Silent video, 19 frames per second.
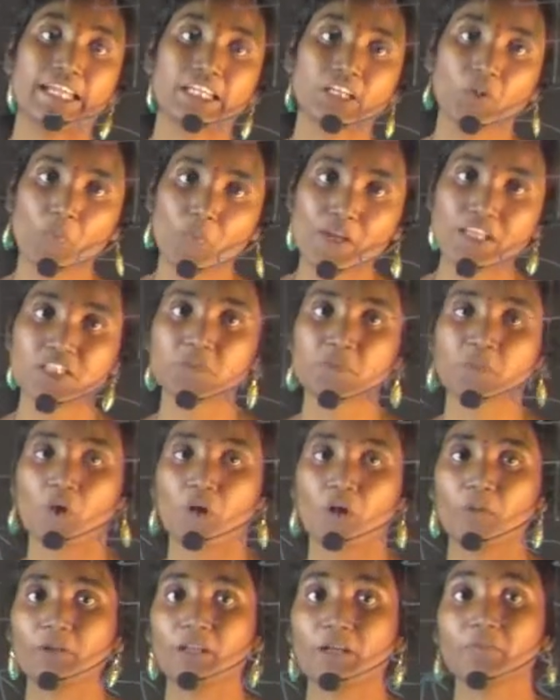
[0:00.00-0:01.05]
queens
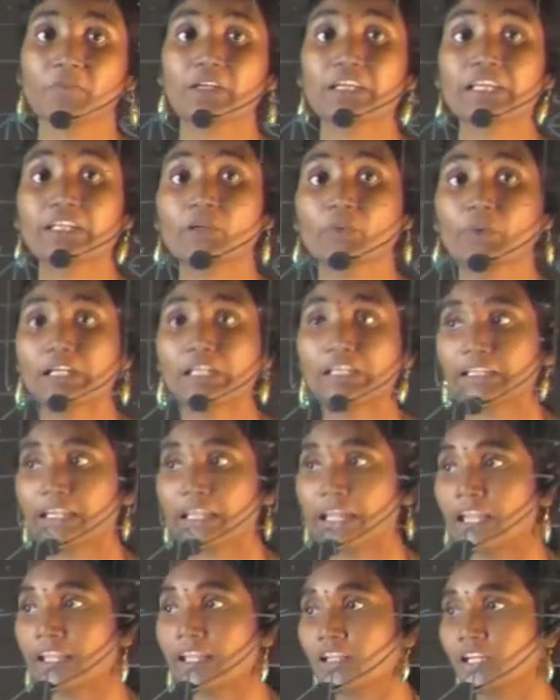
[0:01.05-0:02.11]
problem, it will
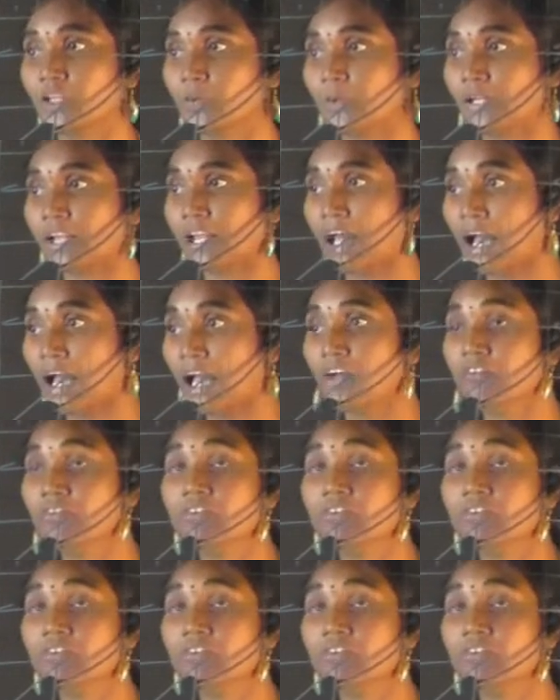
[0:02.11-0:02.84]
have